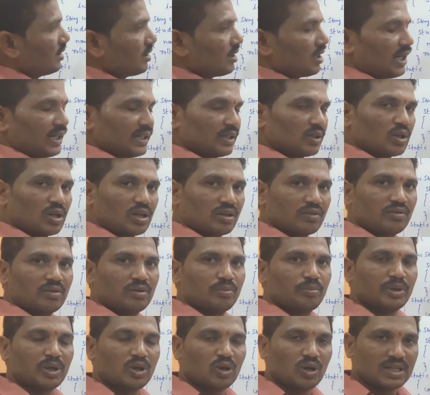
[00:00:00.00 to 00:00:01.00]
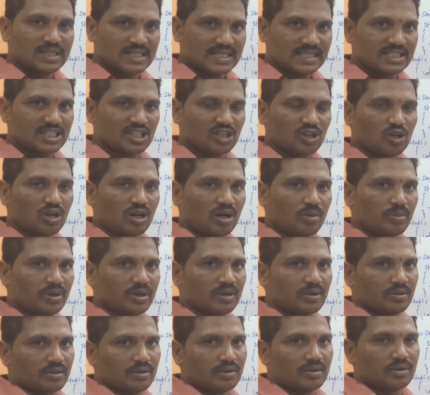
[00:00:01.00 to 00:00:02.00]
And because it is a
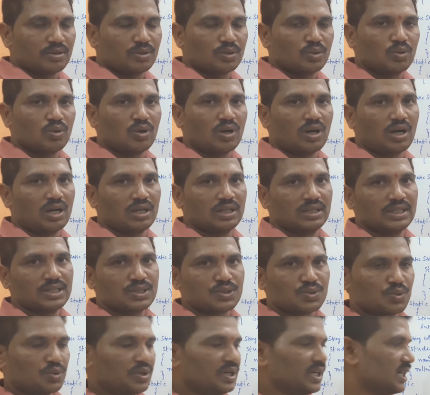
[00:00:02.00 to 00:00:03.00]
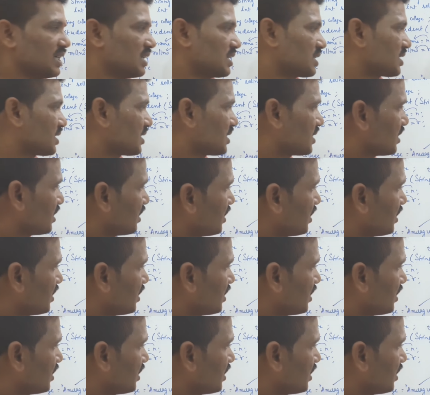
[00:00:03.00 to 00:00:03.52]
common to all the students.